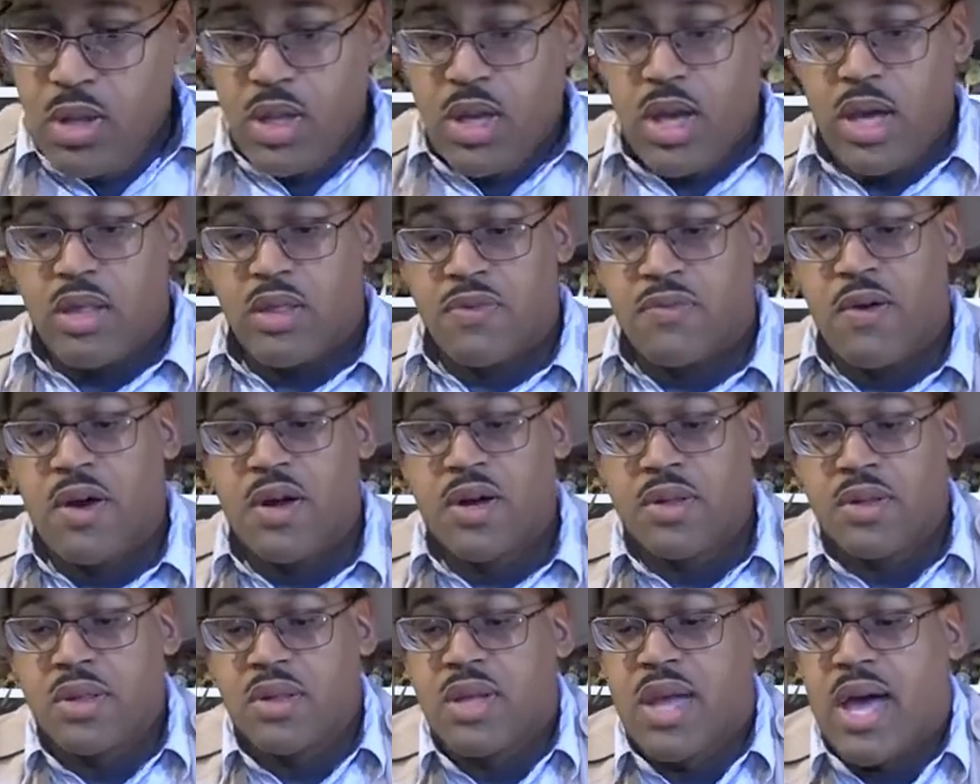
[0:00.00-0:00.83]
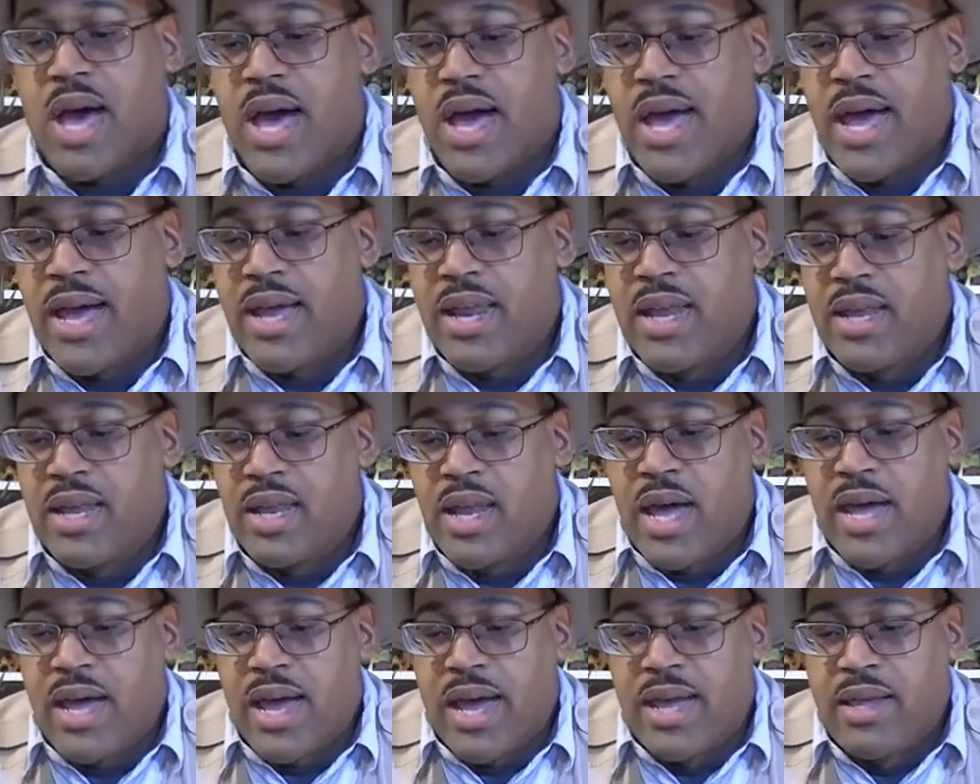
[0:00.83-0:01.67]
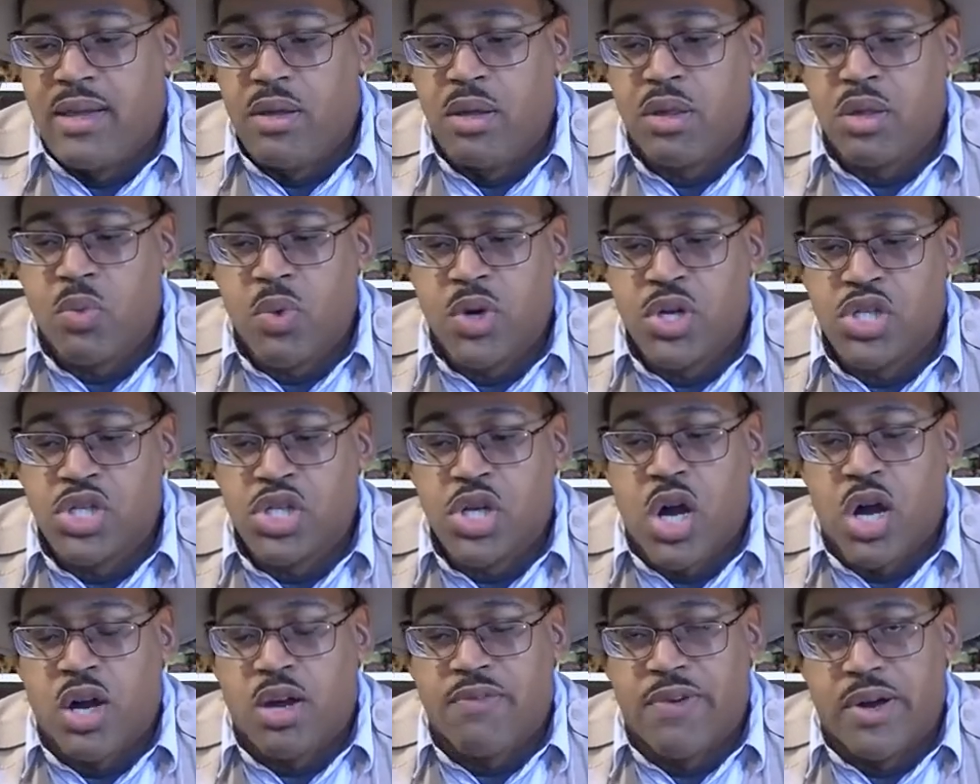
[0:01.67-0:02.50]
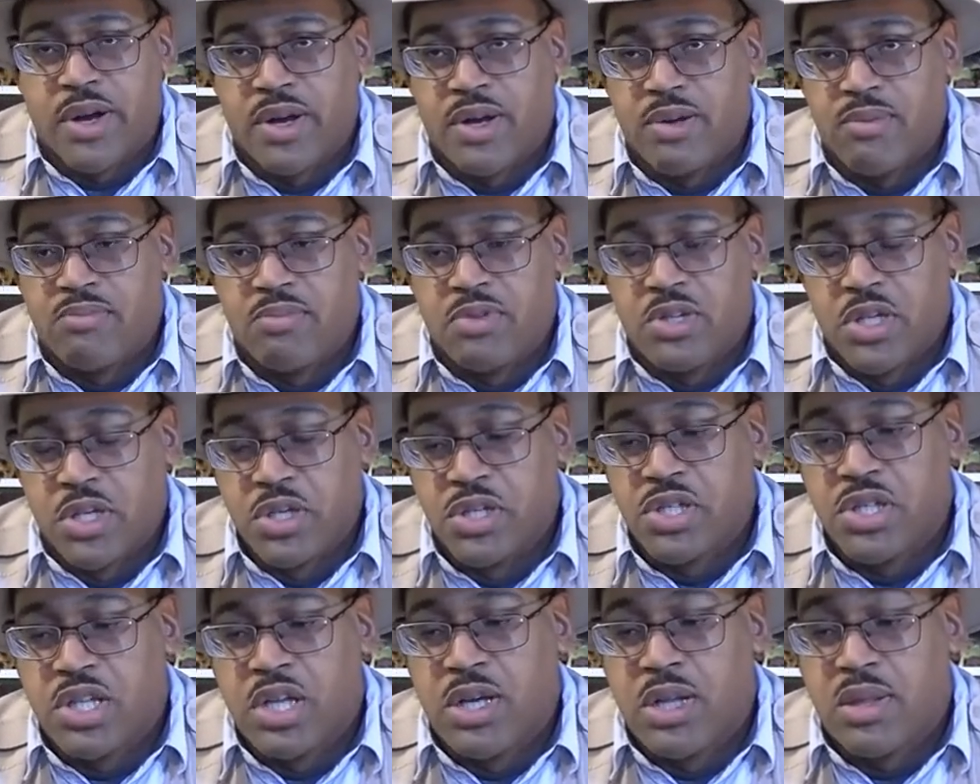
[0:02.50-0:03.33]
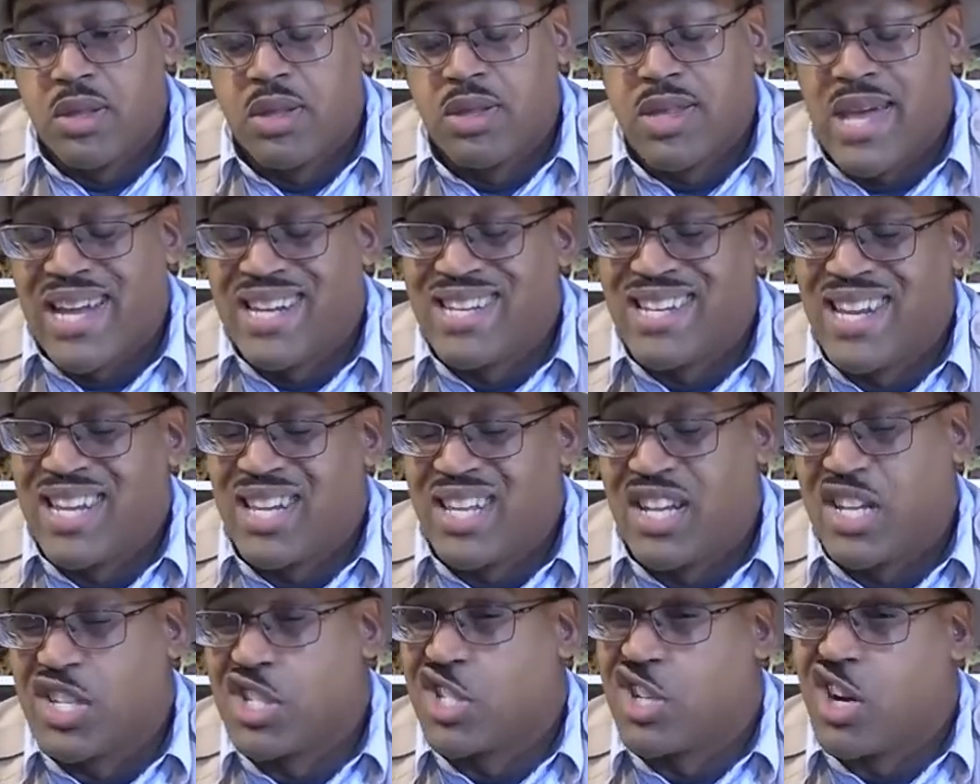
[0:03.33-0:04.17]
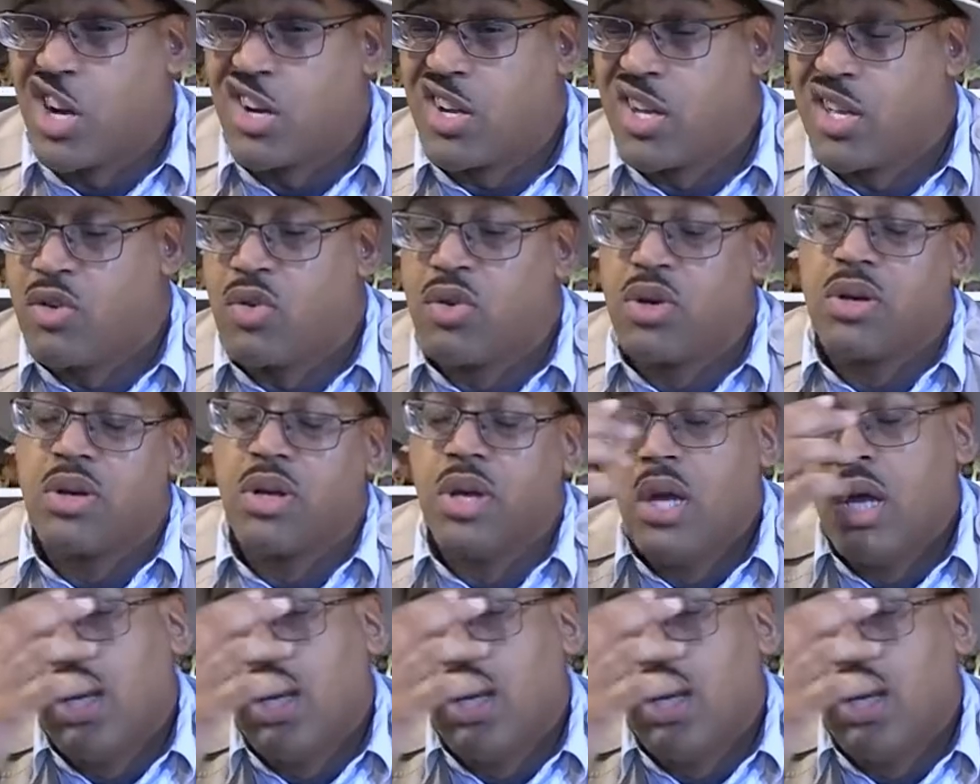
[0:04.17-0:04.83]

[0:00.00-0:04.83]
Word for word: as far as this guy, and I, I use the word shark very loosely because it's not technically a shark, or